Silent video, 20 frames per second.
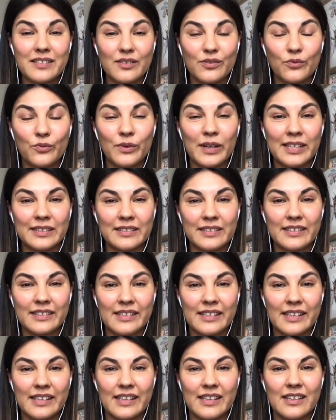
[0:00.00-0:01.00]
when
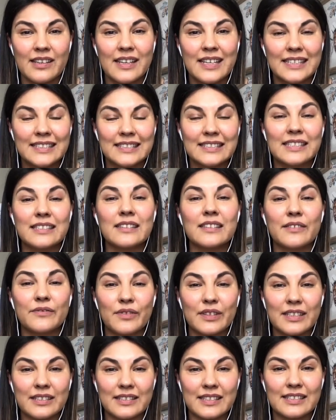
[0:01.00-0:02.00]
he
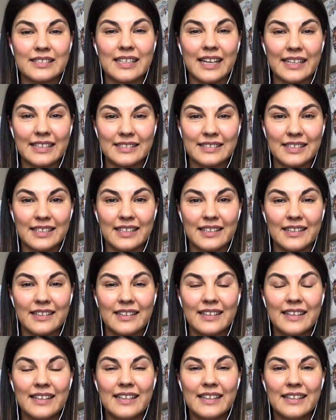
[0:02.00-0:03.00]
delivered this
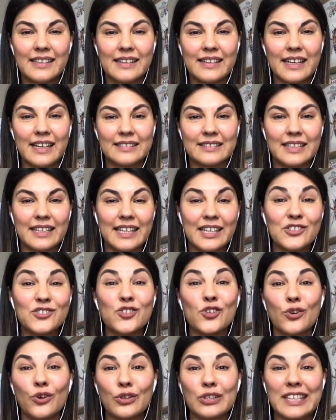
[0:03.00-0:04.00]
idea that
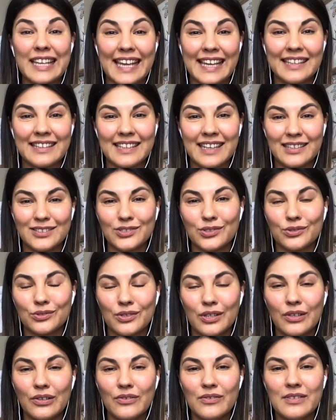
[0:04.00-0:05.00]
it's okay not to
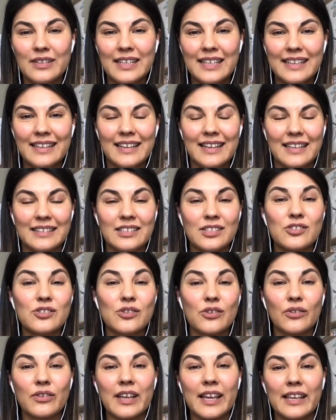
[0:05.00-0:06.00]
know, and
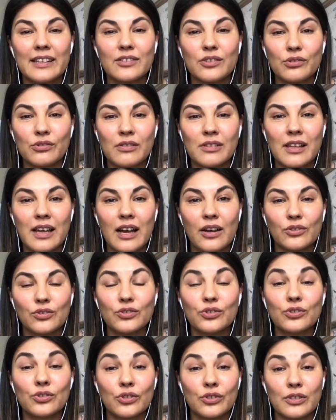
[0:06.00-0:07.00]
it's okay to allow
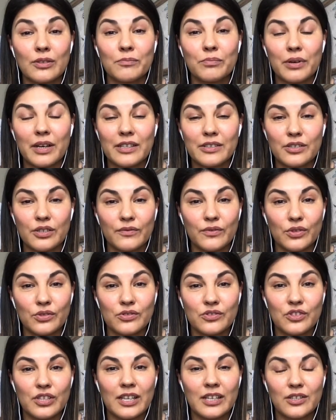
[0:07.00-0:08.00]
certain parts of your
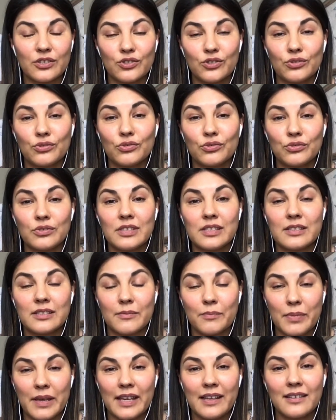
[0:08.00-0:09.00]
strategy to
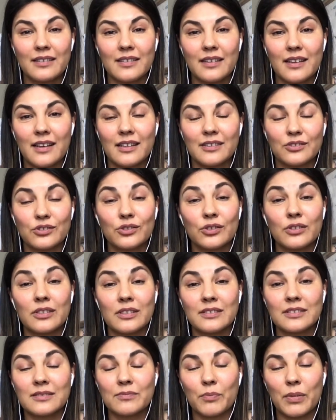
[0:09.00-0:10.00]
dissipate and
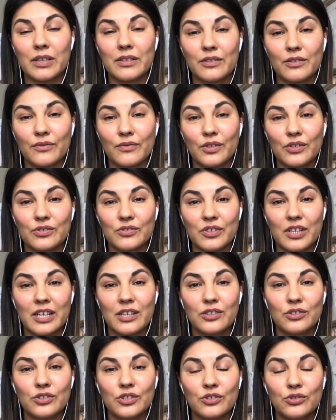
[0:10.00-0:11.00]
certain parts of your
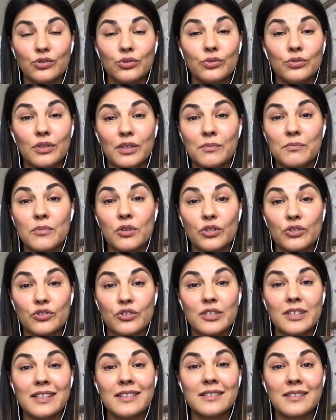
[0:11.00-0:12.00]
strategy to
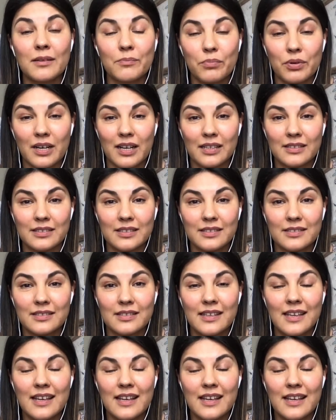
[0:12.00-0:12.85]
emerge in the process.